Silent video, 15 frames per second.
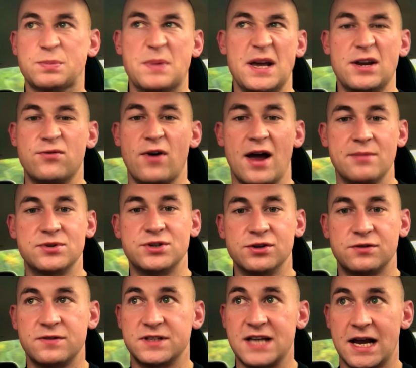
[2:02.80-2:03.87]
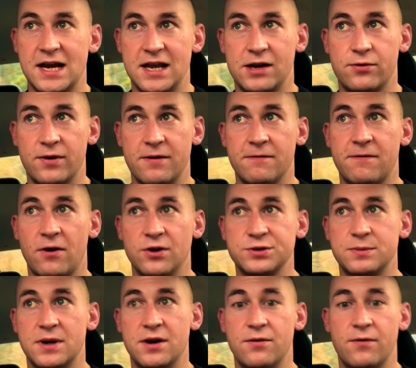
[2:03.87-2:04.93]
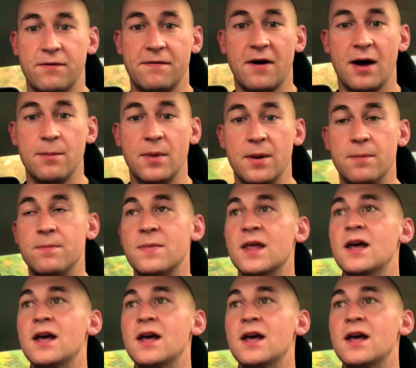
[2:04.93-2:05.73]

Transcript: speed reps just for technique reinforcement and refinement.